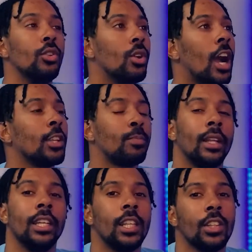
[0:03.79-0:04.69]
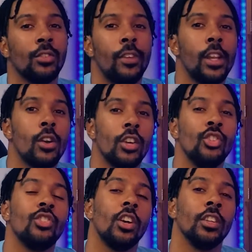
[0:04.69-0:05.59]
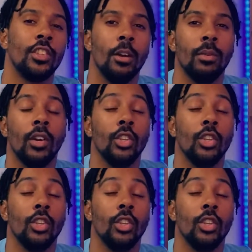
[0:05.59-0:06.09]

You guys probably clicked this video because you saw the thumbnail